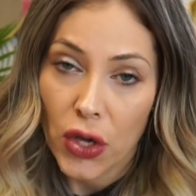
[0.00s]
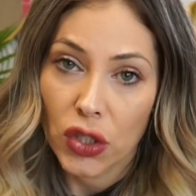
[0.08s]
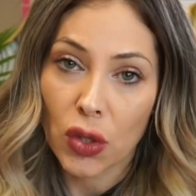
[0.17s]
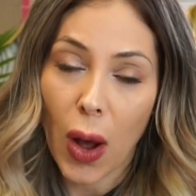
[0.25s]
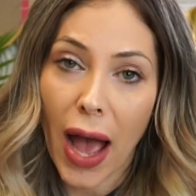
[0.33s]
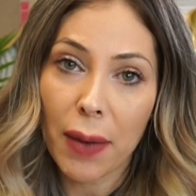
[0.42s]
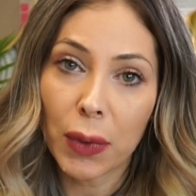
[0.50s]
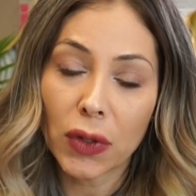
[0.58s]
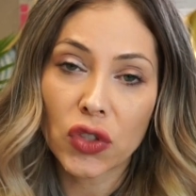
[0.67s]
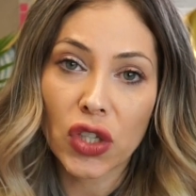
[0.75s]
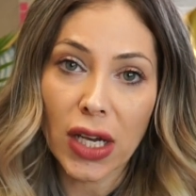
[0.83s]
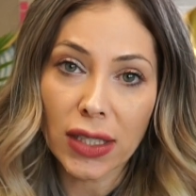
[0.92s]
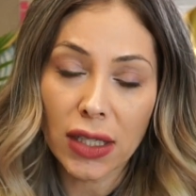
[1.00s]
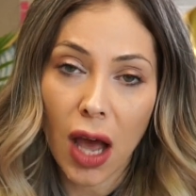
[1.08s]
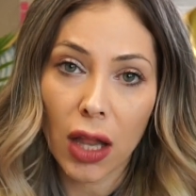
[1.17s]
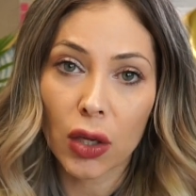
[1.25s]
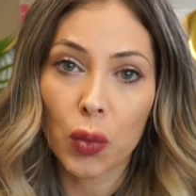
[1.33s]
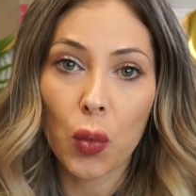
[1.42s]
So I will just
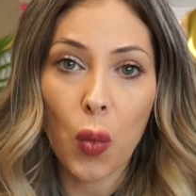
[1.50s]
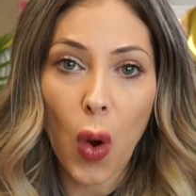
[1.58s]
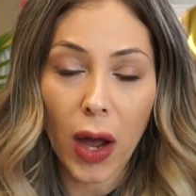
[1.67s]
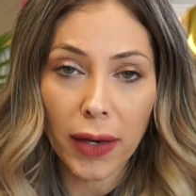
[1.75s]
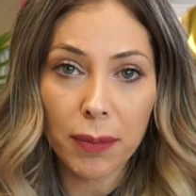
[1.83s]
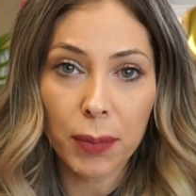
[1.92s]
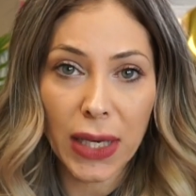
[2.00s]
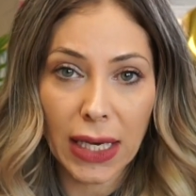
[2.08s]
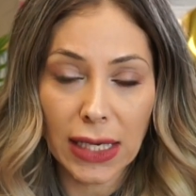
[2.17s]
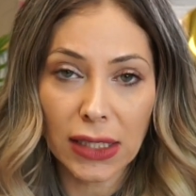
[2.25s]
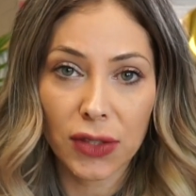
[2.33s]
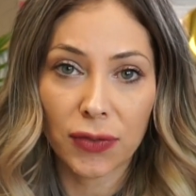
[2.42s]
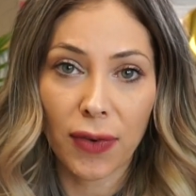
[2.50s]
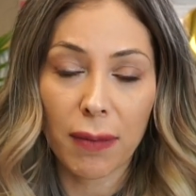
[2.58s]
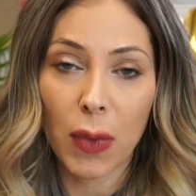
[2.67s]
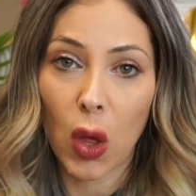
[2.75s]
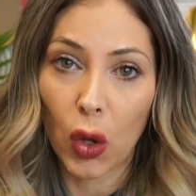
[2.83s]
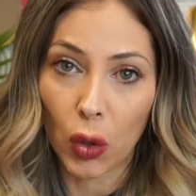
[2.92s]
color one piece
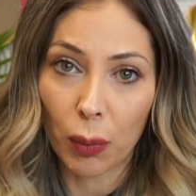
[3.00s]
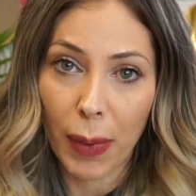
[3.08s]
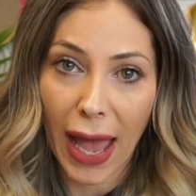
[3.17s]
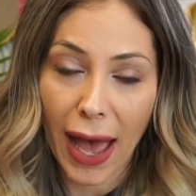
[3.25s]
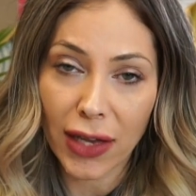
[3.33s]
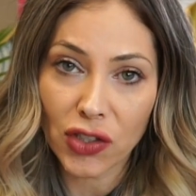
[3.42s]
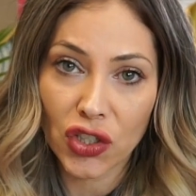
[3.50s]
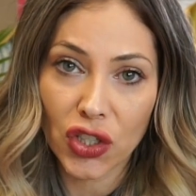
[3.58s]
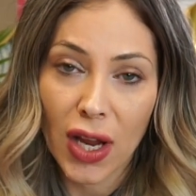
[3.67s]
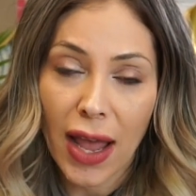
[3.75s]
from the whole batch,